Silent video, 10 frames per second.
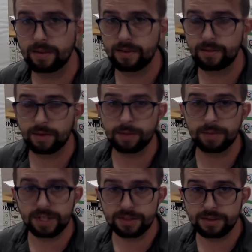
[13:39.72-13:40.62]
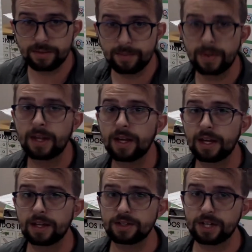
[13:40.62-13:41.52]
for completion
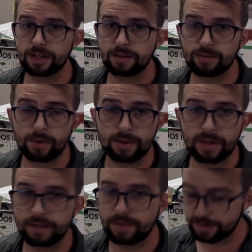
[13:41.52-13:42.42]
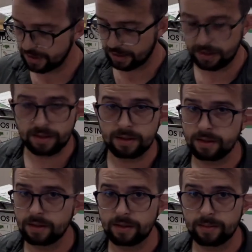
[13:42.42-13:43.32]
and checking for if there's
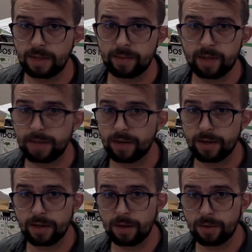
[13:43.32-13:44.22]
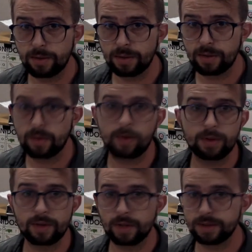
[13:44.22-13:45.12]
maybe a parent note, or you
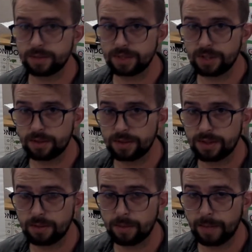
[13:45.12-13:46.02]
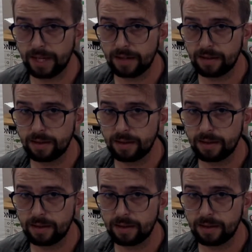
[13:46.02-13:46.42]
can always reach out to us on Remind.